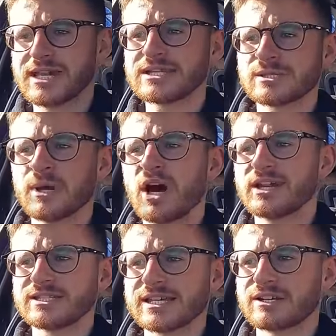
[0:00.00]
get some
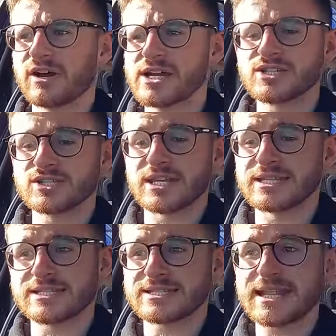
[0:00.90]
hard accelerations in and